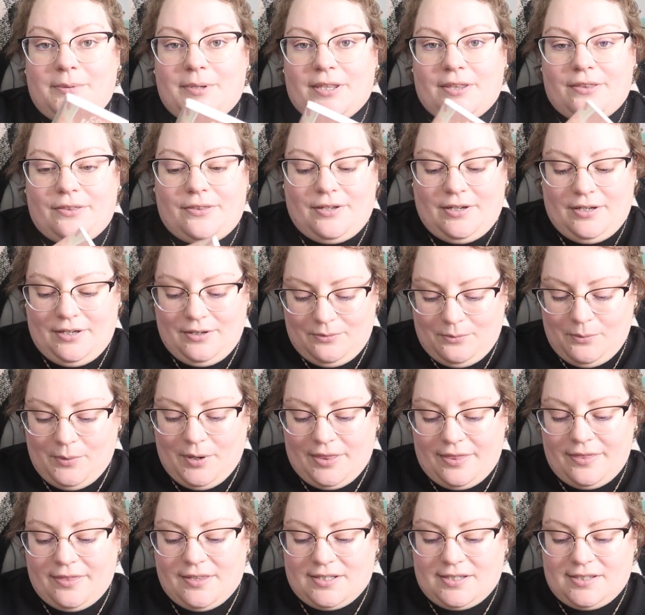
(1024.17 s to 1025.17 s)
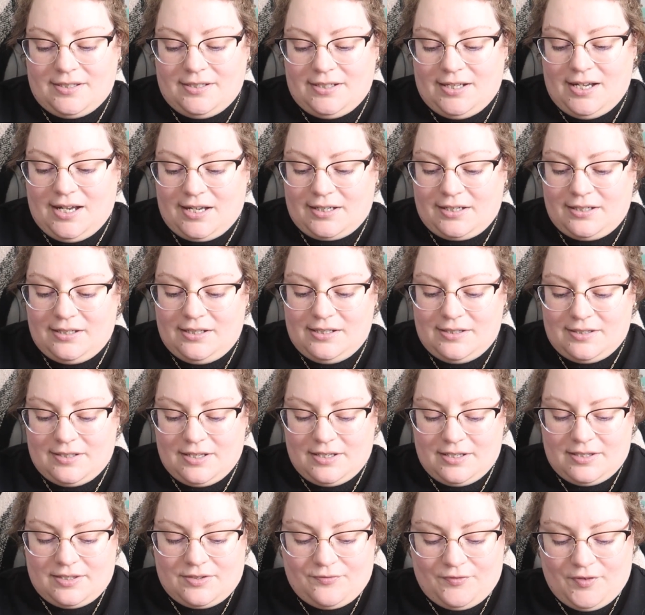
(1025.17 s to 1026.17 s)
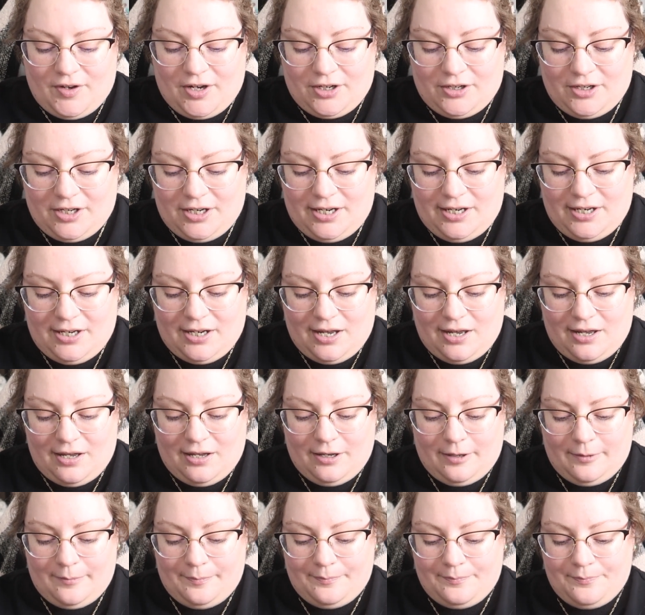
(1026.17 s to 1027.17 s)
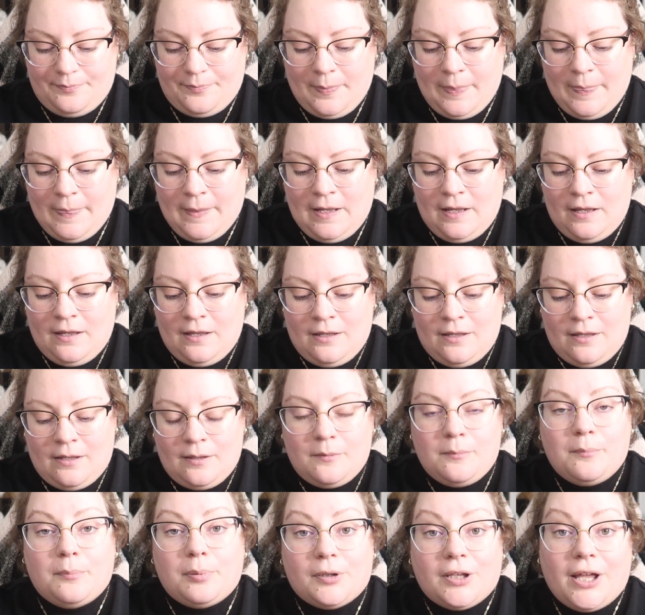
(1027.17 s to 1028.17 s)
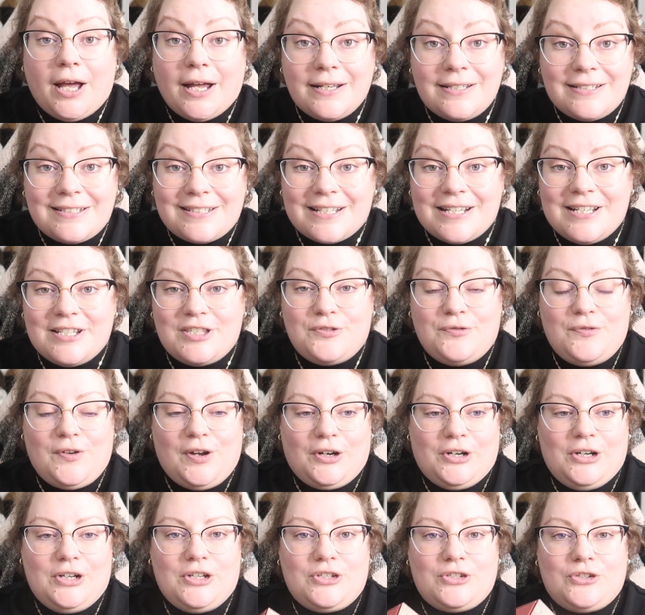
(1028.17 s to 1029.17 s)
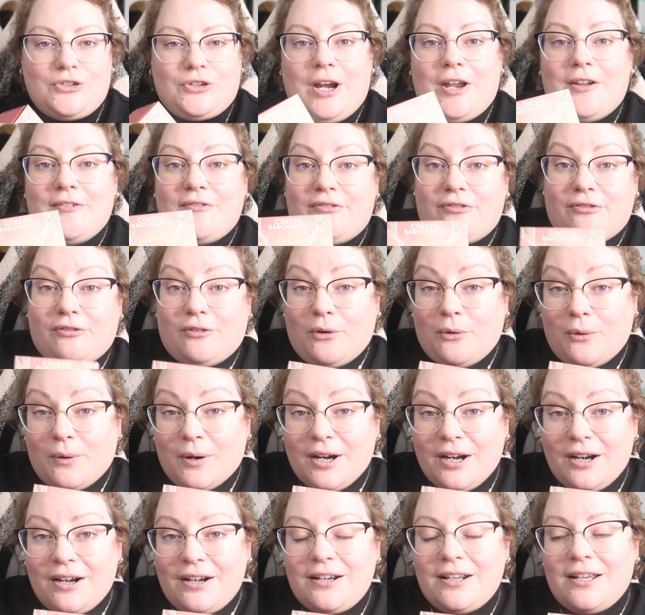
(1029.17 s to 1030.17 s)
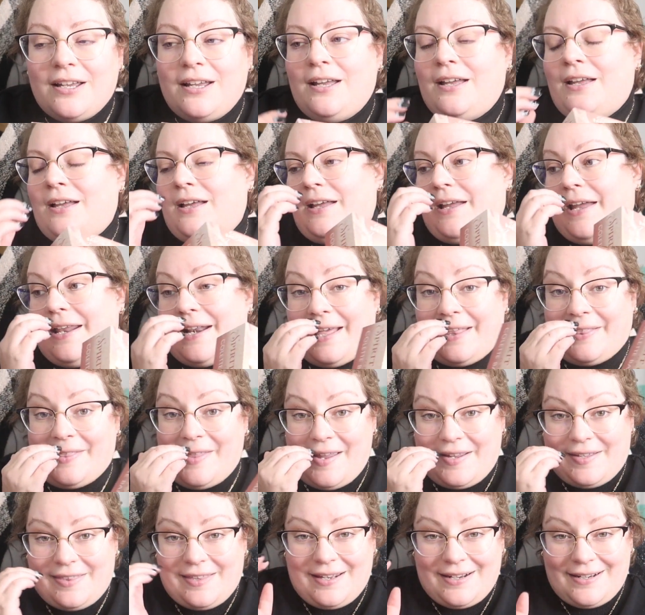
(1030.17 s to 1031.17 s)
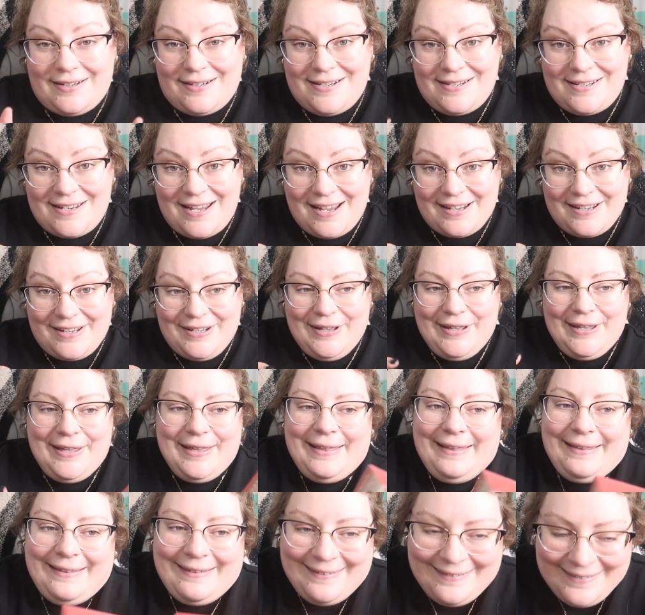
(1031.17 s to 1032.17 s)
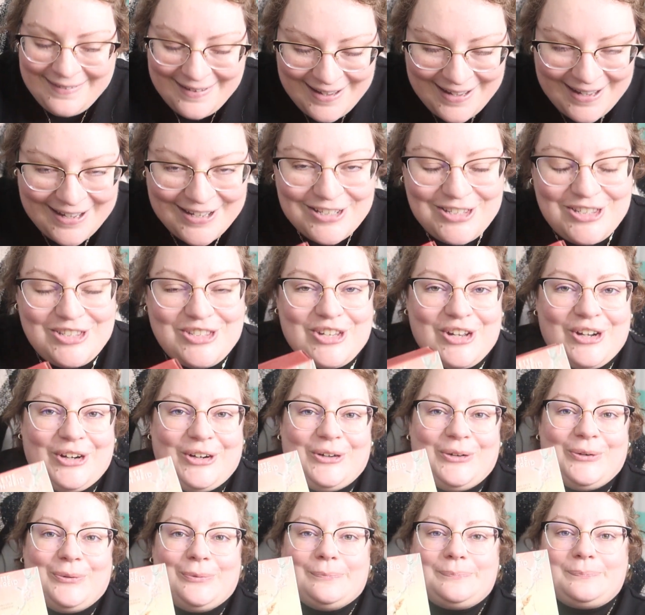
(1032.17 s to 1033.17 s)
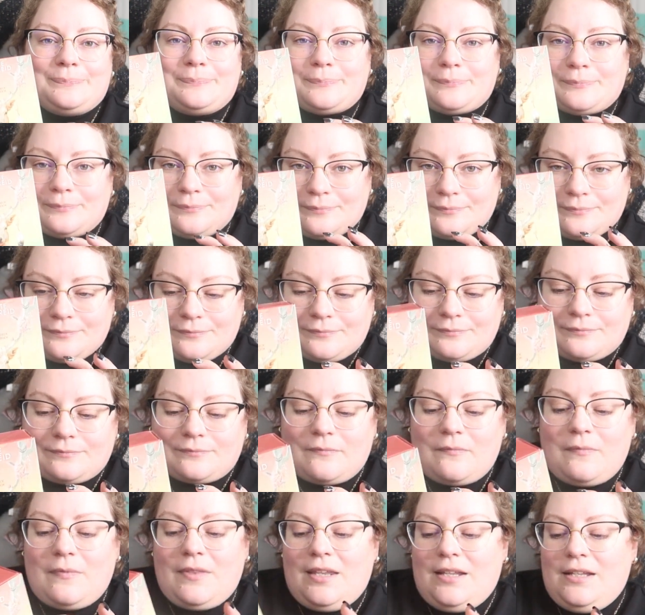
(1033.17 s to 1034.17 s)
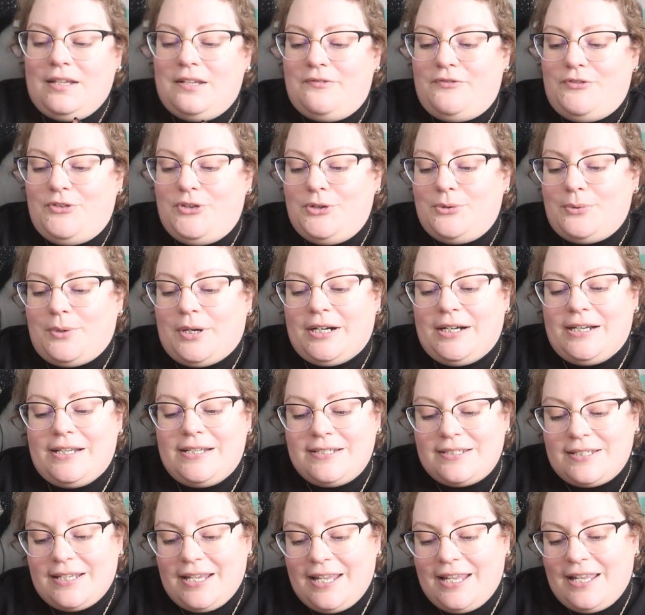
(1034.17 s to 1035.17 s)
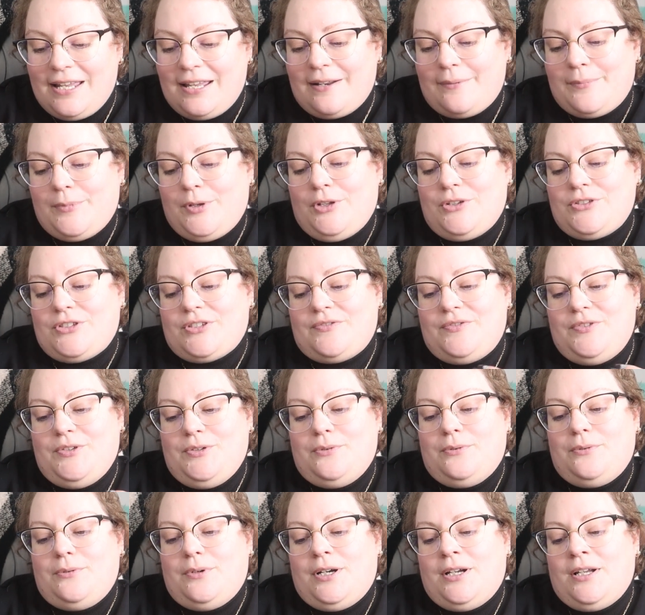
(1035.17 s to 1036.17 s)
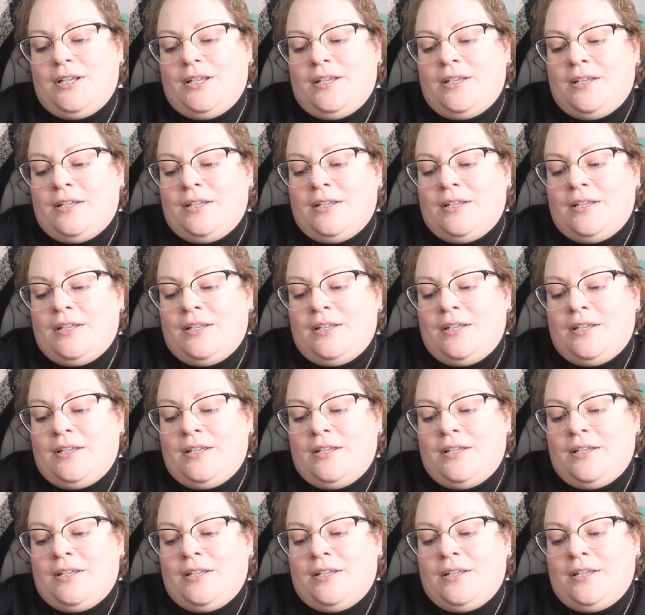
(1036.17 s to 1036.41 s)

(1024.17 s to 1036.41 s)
with this deck. It's very blunt, it's very straightforward, and I like that in a deck. So if you are into animals, if you